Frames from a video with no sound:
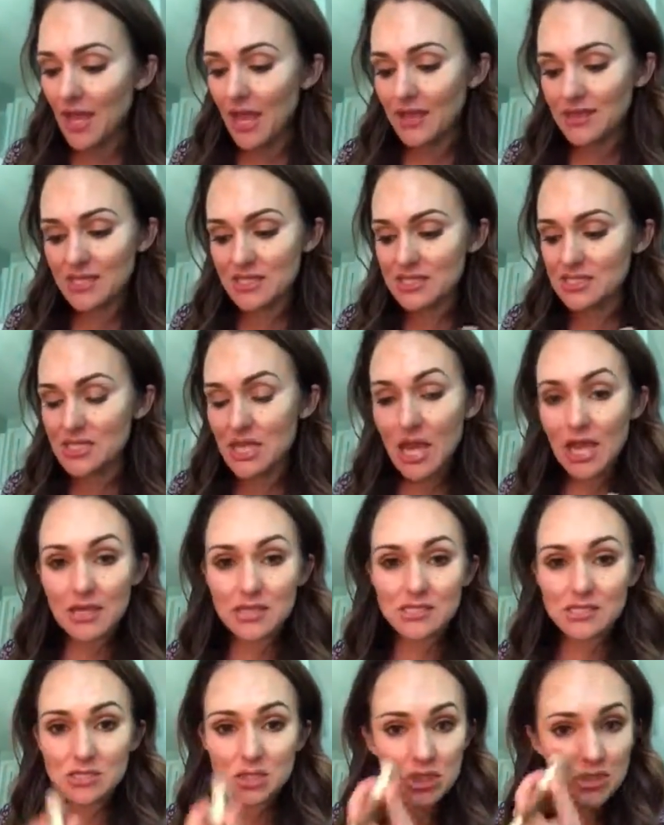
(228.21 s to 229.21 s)
And this
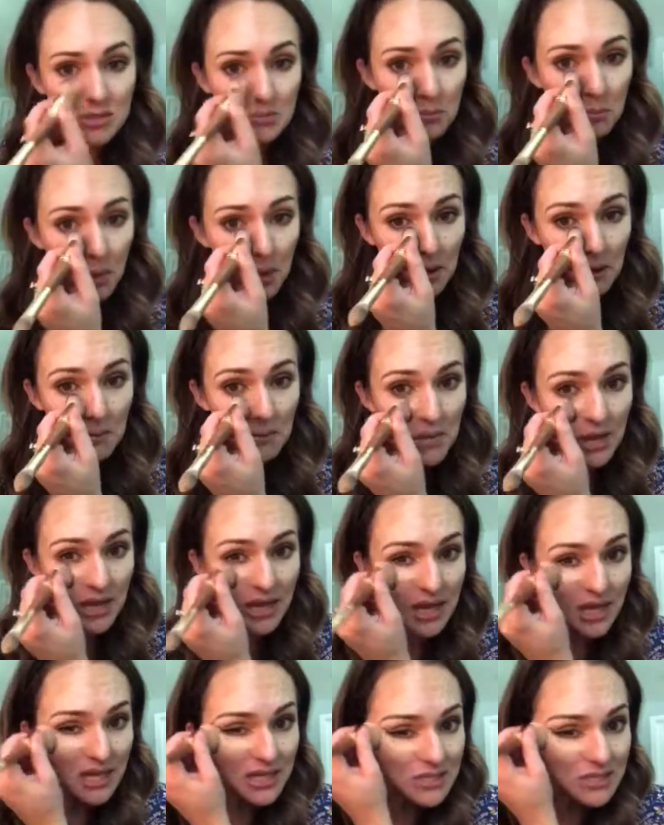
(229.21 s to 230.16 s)
takes just but a minute.